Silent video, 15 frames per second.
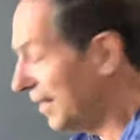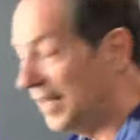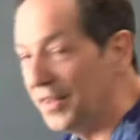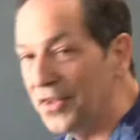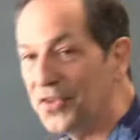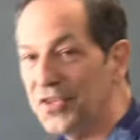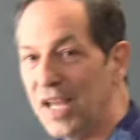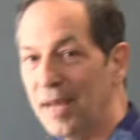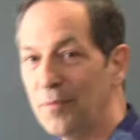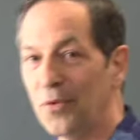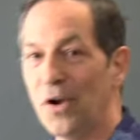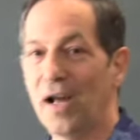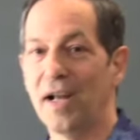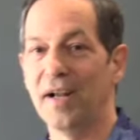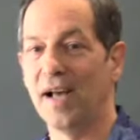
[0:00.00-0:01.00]
In the same
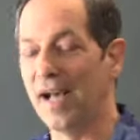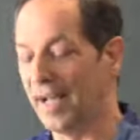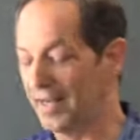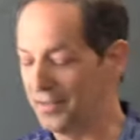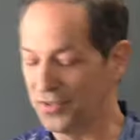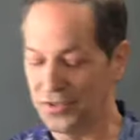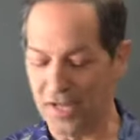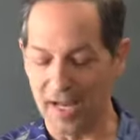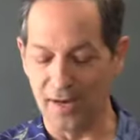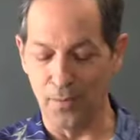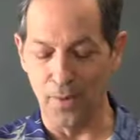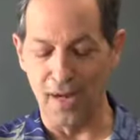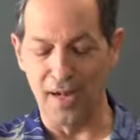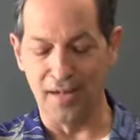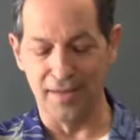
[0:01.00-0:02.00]
run, I decided,
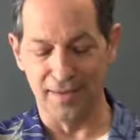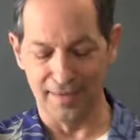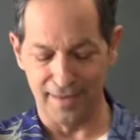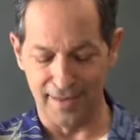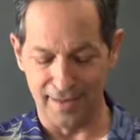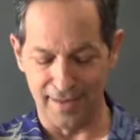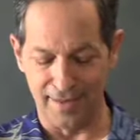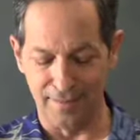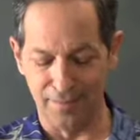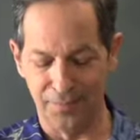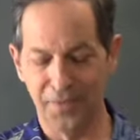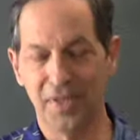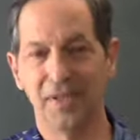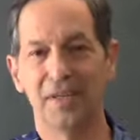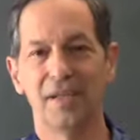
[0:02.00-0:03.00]
well,
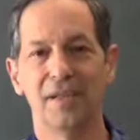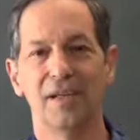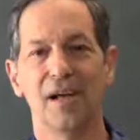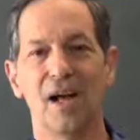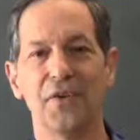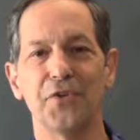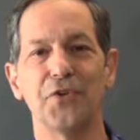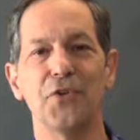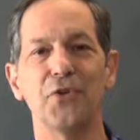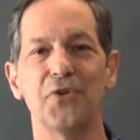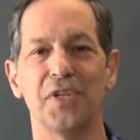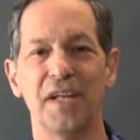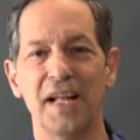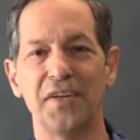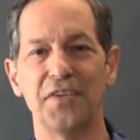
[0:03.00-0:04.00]
I'll just
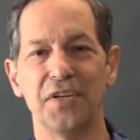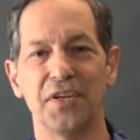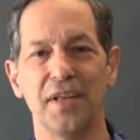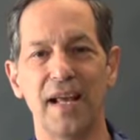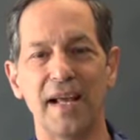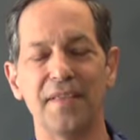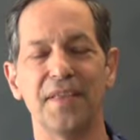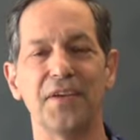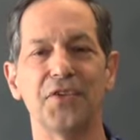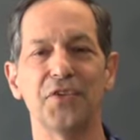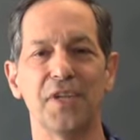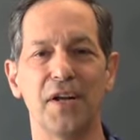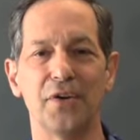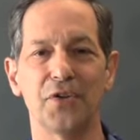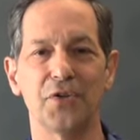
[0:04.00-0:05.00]
use an 1/8 inch
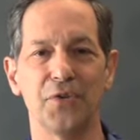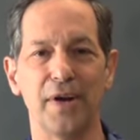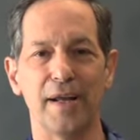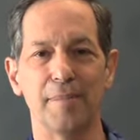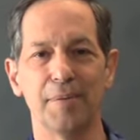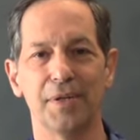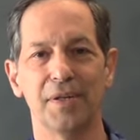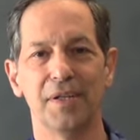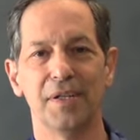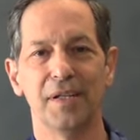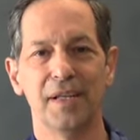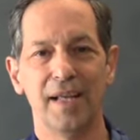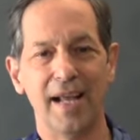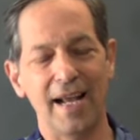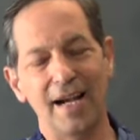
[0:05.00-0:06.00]
center stripe,
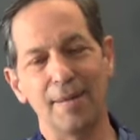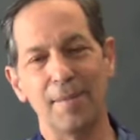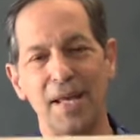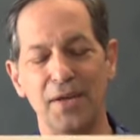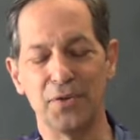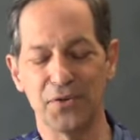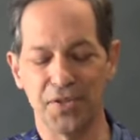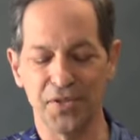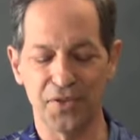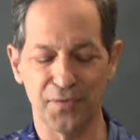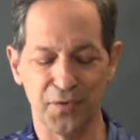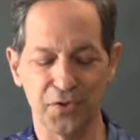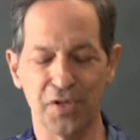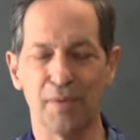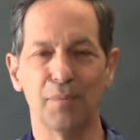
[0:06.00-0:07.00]
and I may use this
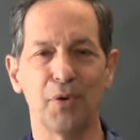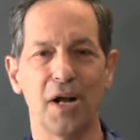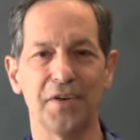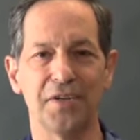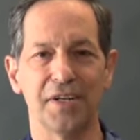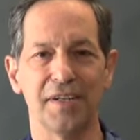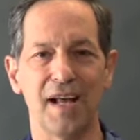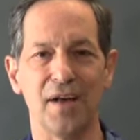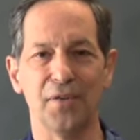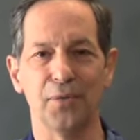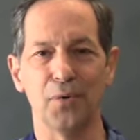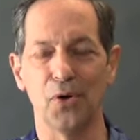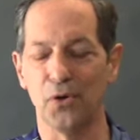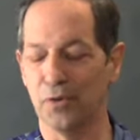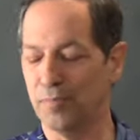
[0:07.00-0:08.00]
for some project down the
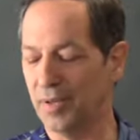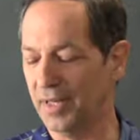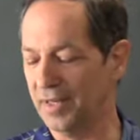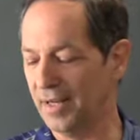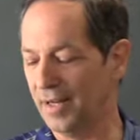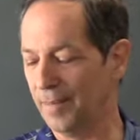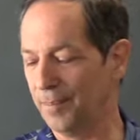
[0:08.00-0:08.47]
road, but